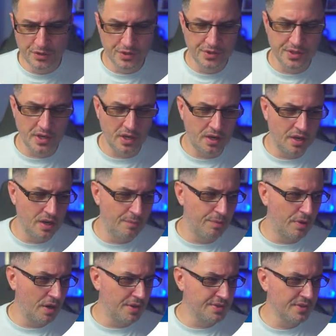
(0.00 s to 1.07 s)
at a higher
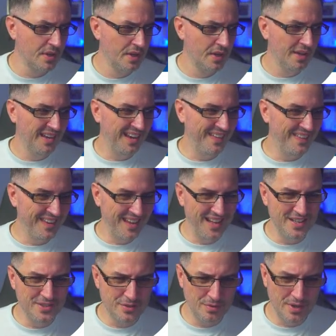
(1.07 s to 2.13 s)
price. And the
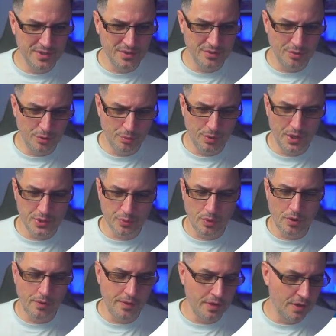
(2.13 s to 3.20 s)
answer isn't always one or
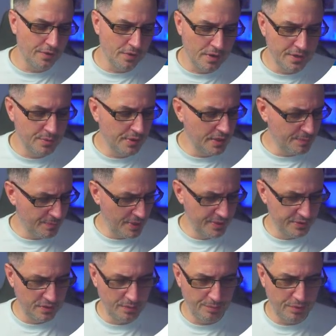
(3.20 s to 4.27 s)
the other. It really depends on
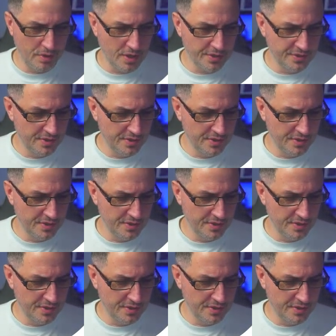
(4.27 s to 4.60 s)
the product,